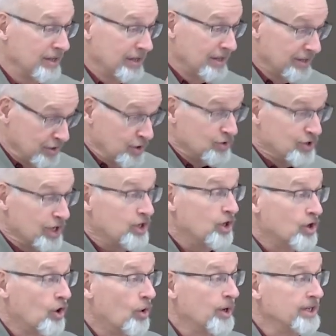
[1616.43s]
you said they're
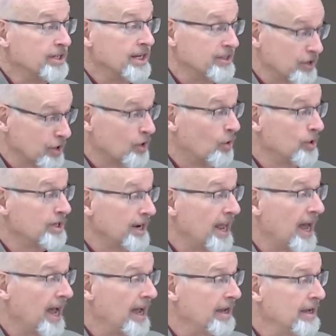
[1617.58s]
going to
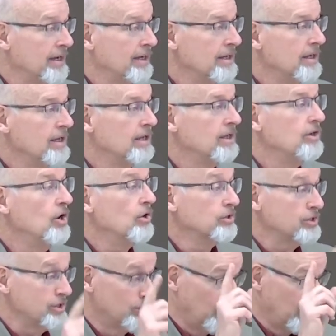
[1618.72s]
die? Notice
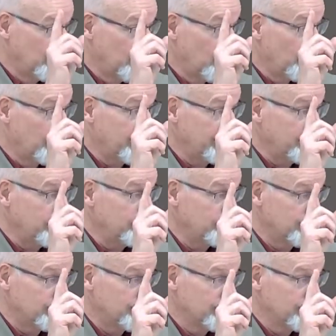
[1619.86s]
the one word He uses.